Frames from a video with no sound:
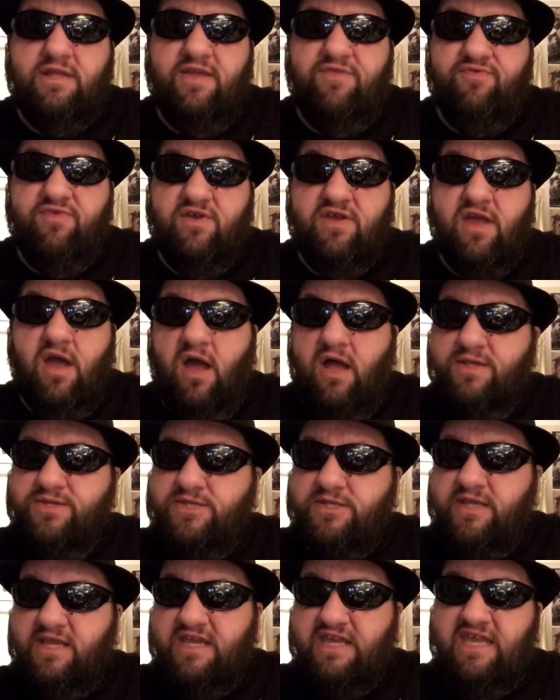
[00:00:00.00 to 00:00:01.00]
and the
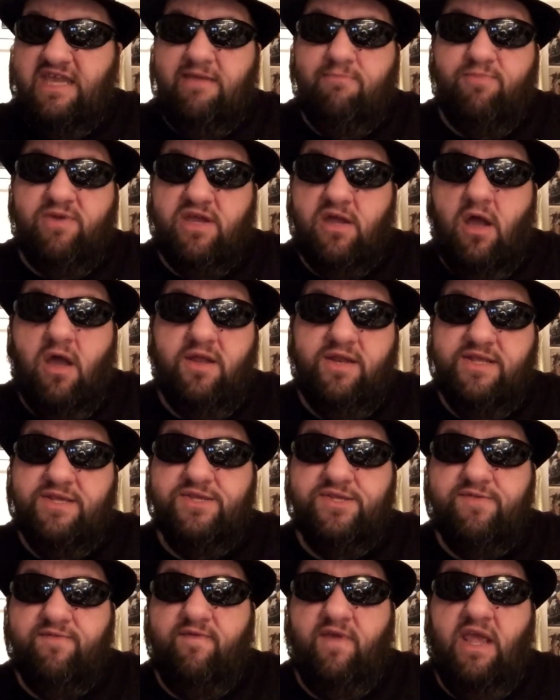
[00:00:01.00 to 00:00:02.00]
constant keeping on
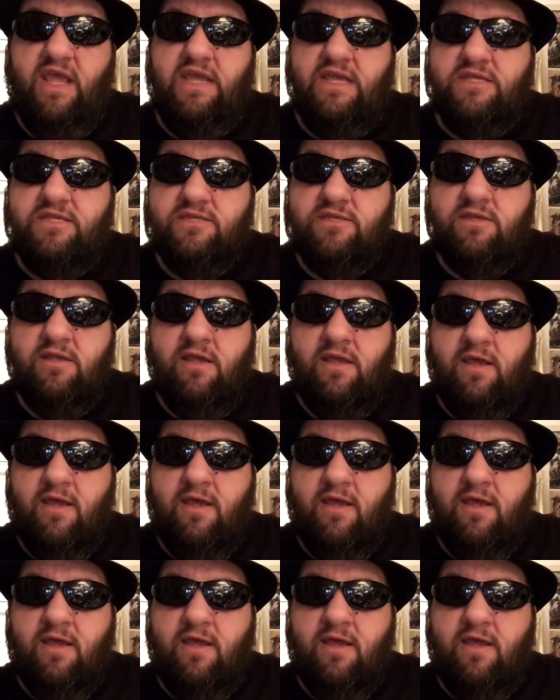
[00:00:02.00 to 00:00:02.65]
his face.